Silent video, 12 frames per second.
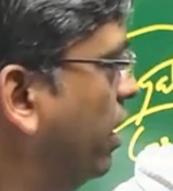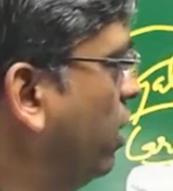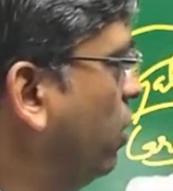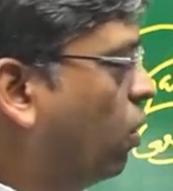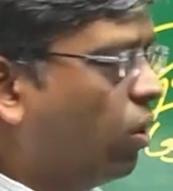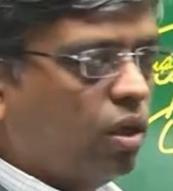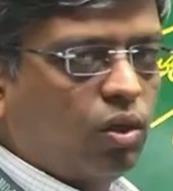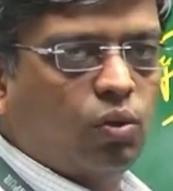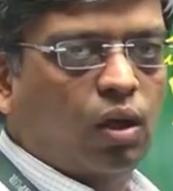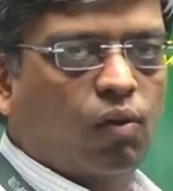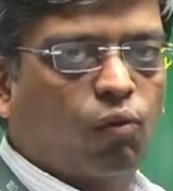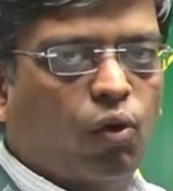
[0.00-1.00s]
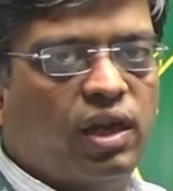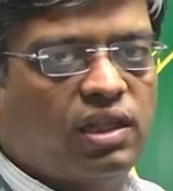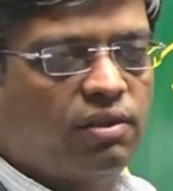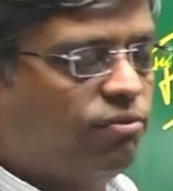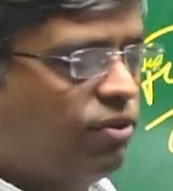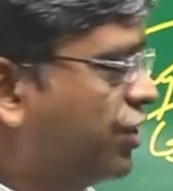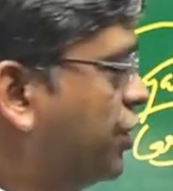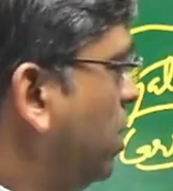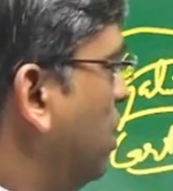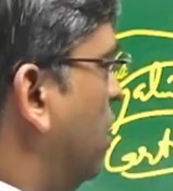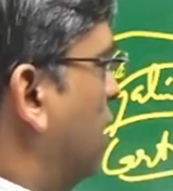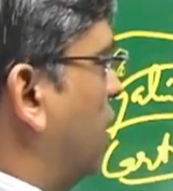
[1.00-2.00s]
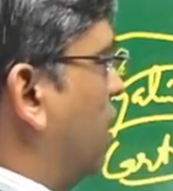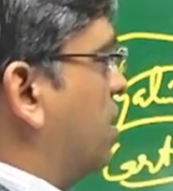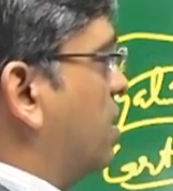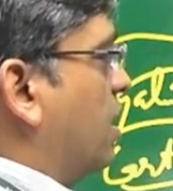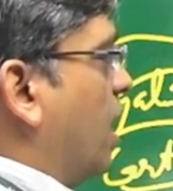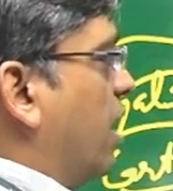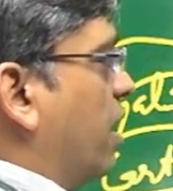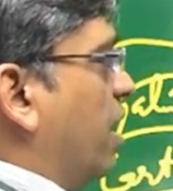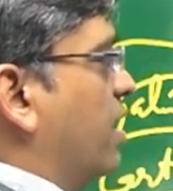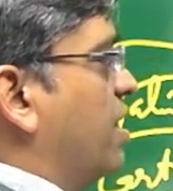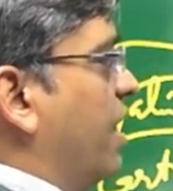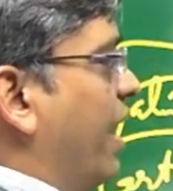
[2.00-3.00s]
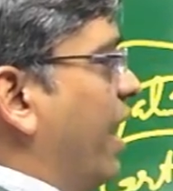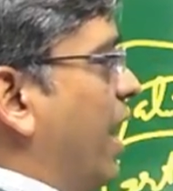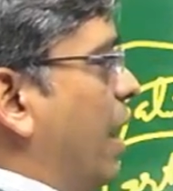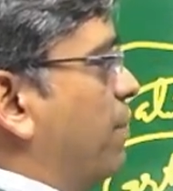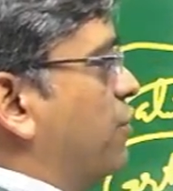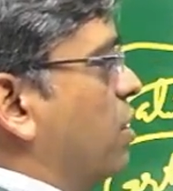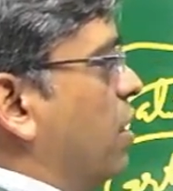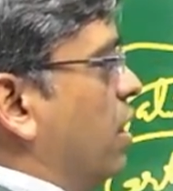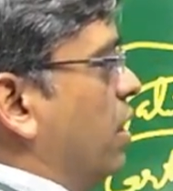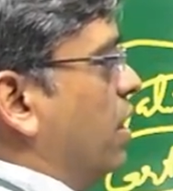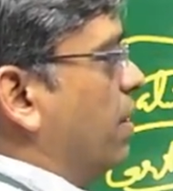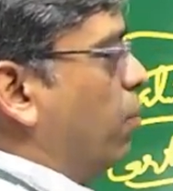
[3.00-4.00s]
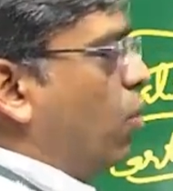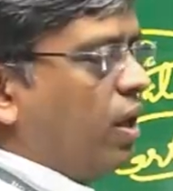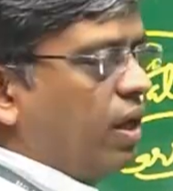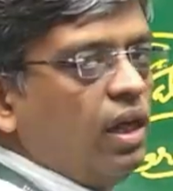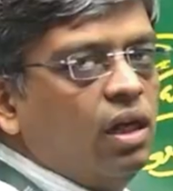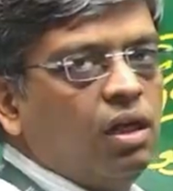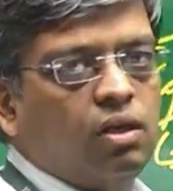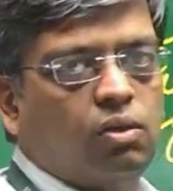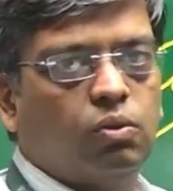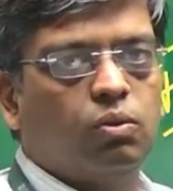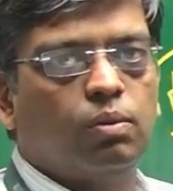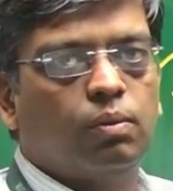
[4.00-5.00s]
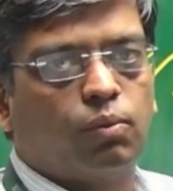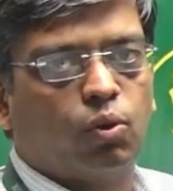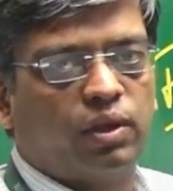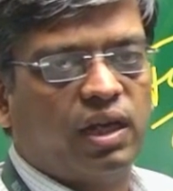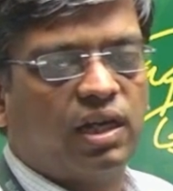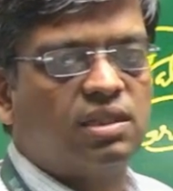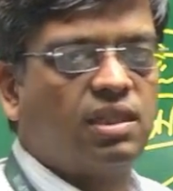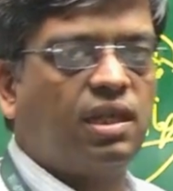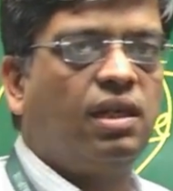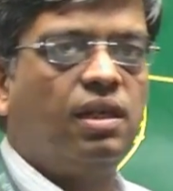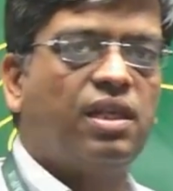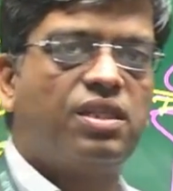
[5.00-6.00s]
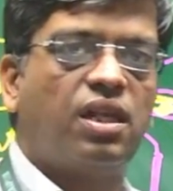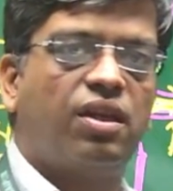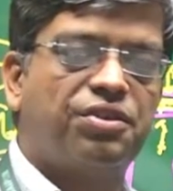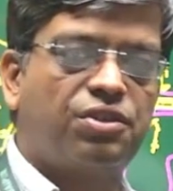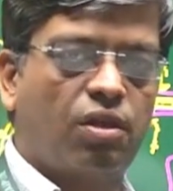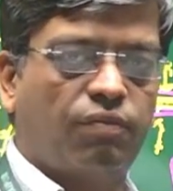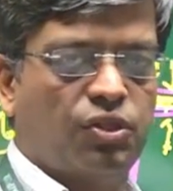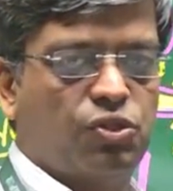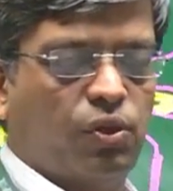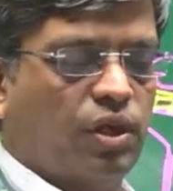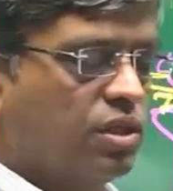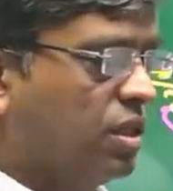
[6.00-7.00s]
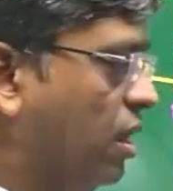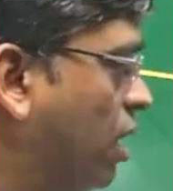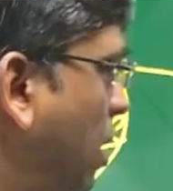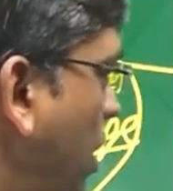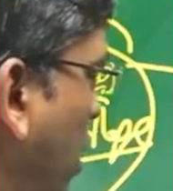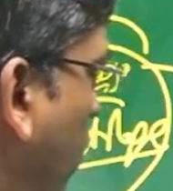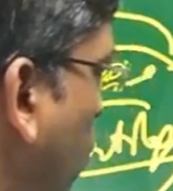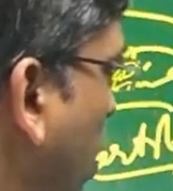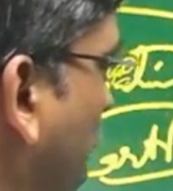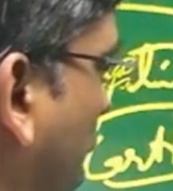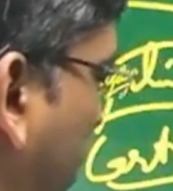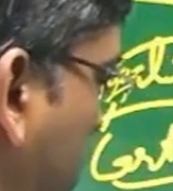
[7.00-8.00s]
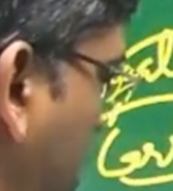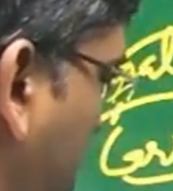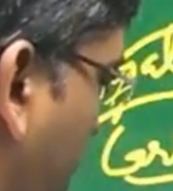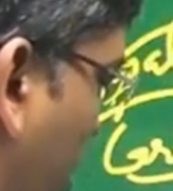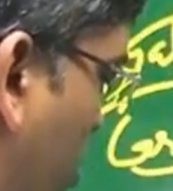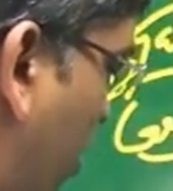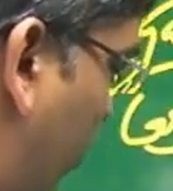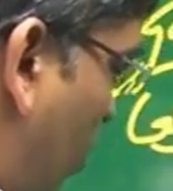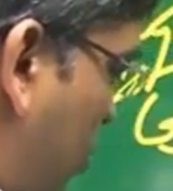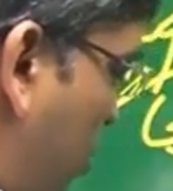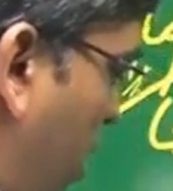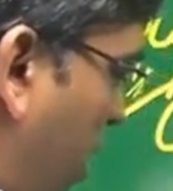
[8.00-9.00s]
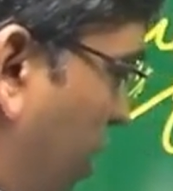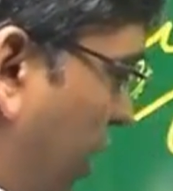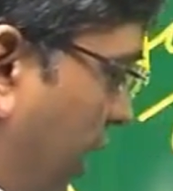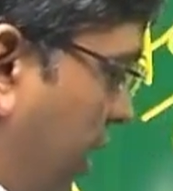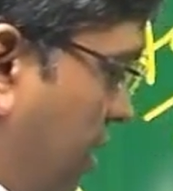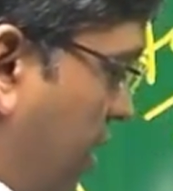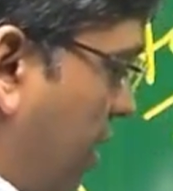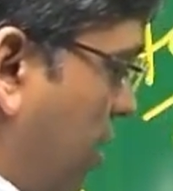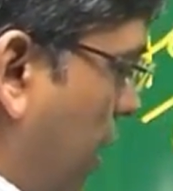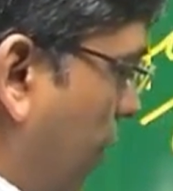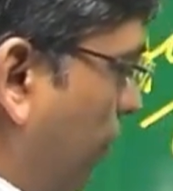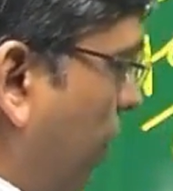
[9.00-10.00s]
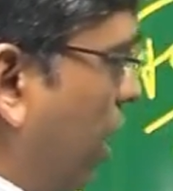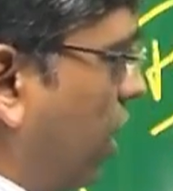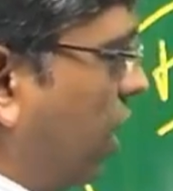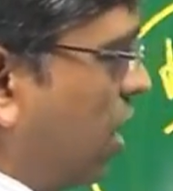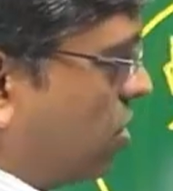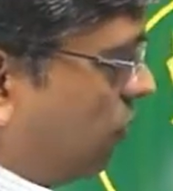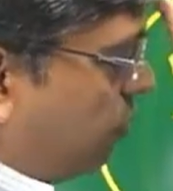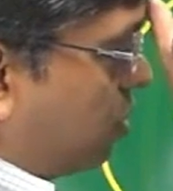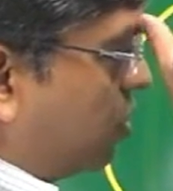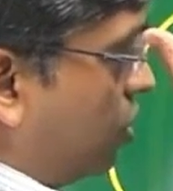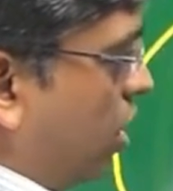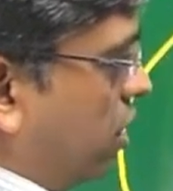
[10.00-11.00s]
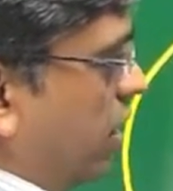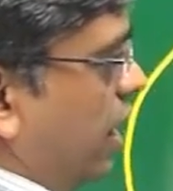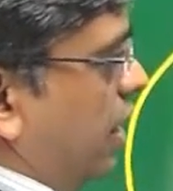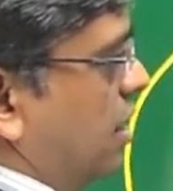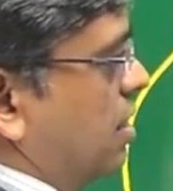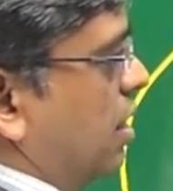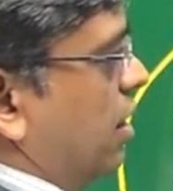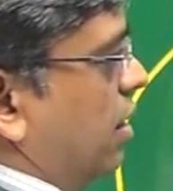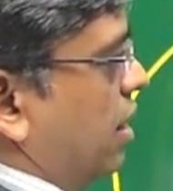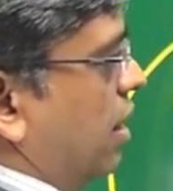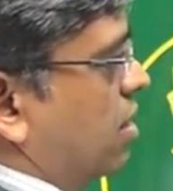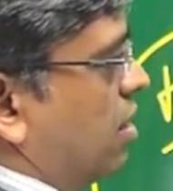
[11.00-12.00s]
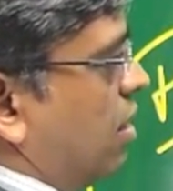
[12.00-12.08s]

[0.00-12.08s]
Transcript: in order to avoid the friction, this cartilage helps the body to protect the degeneration of the joints. Now what happens in case of osteoarthritis is, in case of osteoarthritis, there is